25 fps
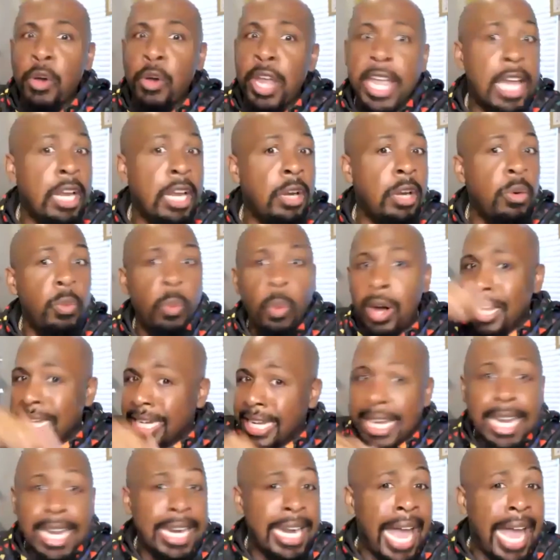in one
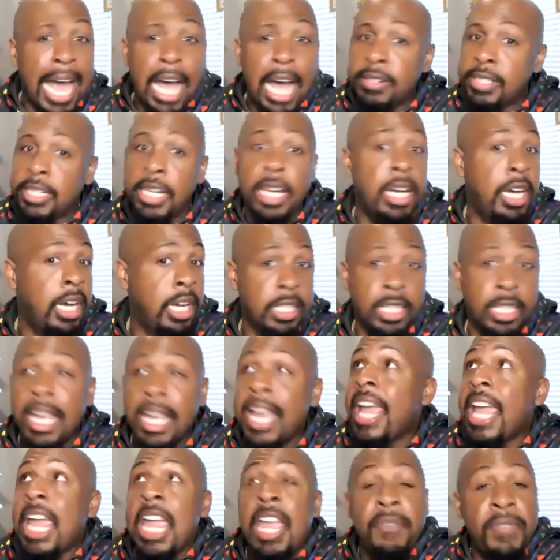ear and out the other.
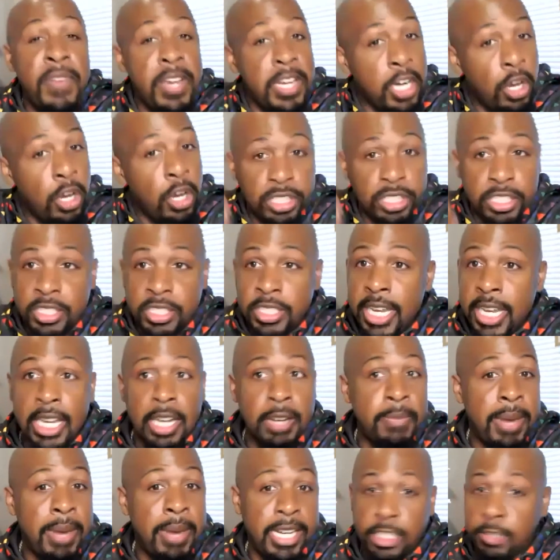If it don't stick
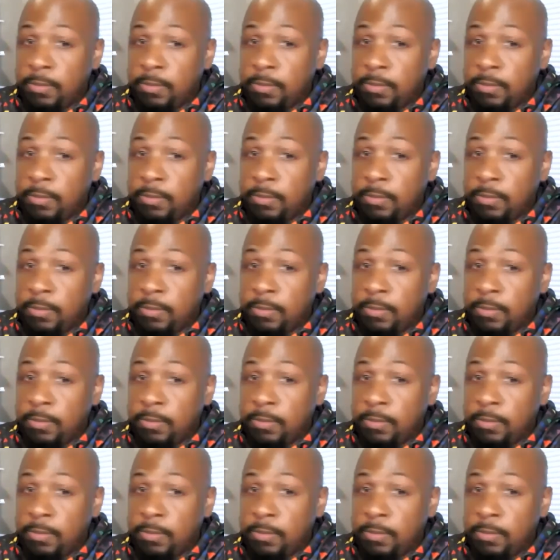in my